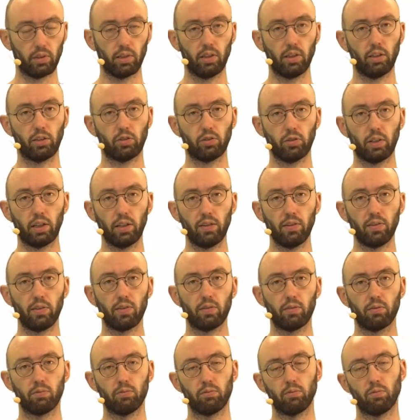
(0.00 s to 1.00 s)
agrees
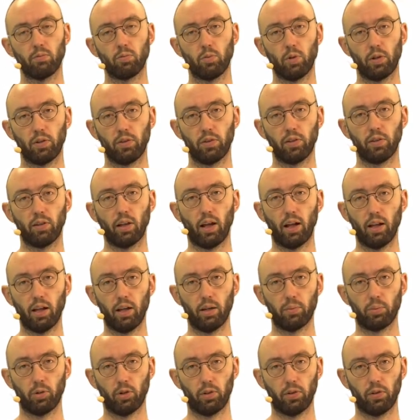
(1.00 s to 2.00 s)
with the null
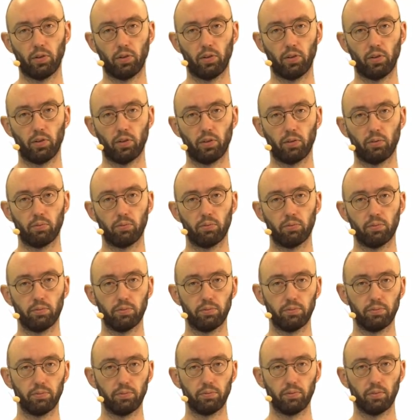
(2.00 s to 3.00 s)
hypothesis.
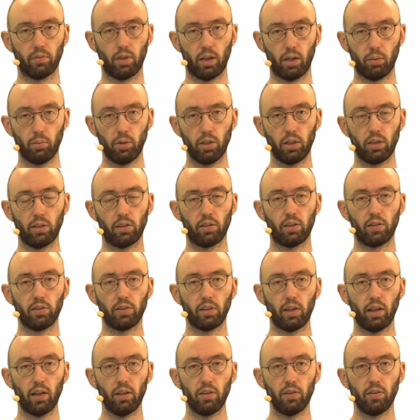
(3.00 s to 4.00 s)
Namely, in this
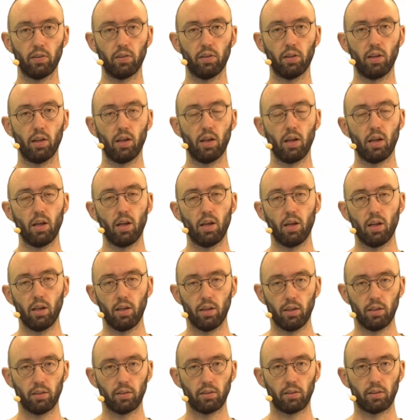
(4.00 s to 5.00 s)
case,
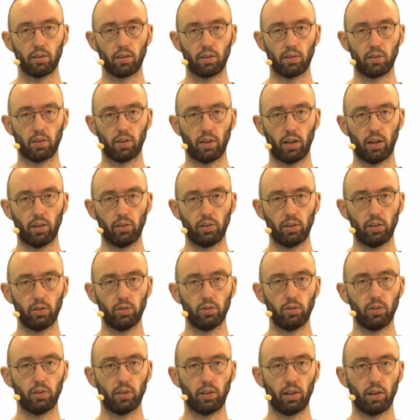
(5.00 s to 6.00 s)
the
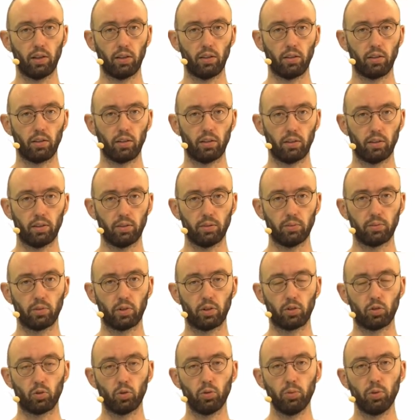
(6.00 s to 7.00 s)
scenario that
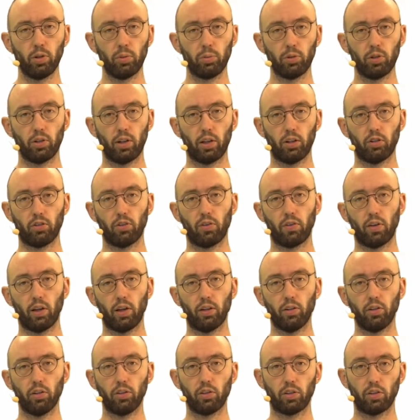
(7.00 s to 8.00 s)
the two populations are
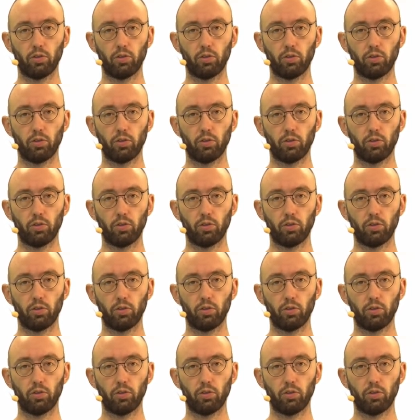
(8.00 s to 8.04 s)
not